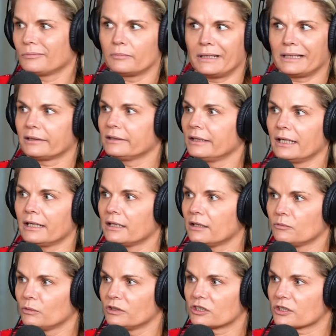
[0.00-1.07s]
Back in the
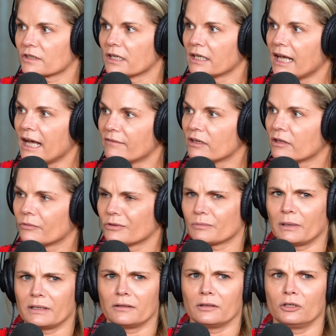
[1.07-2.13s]
day, we just didn't have it. It was,
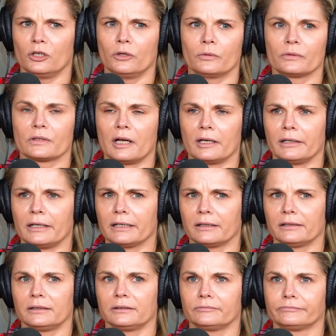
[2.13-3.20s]
okay. you know, it was kind of like
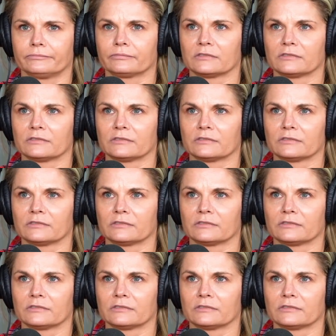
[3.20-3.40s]
a,